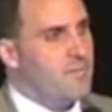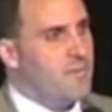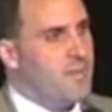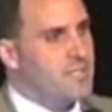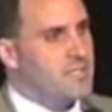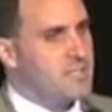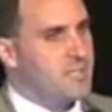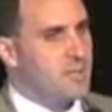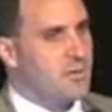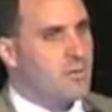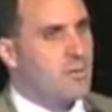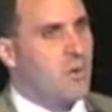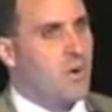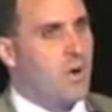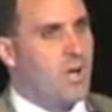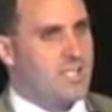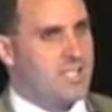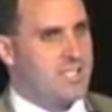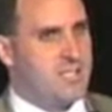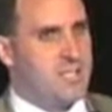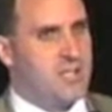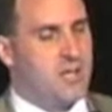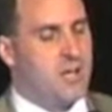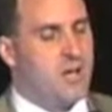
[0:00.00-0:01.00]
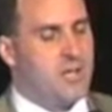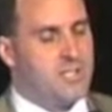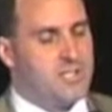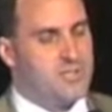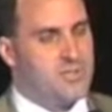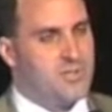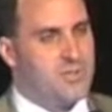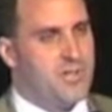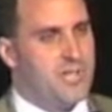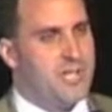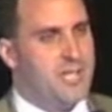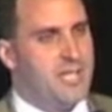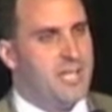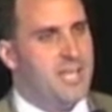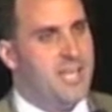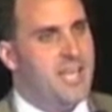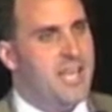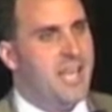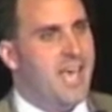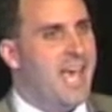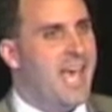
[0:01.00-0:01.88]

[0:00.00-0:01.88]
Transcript: events across the country,